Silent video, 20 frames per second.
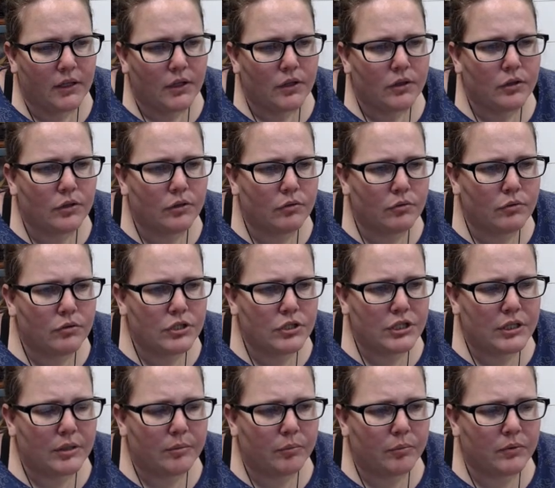The cruise
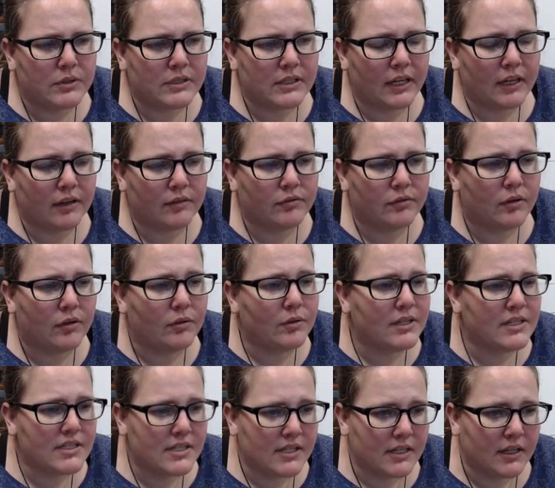ship was like a floating
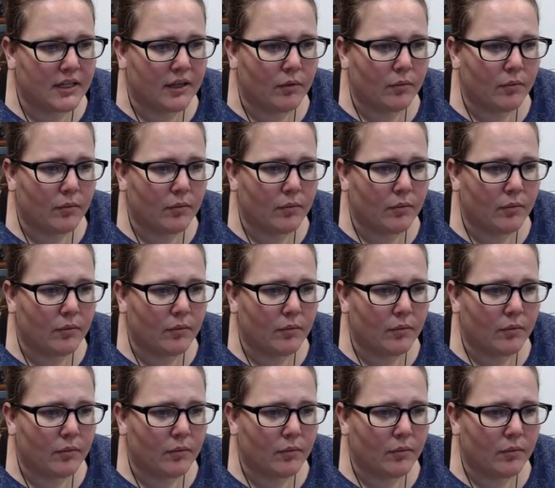city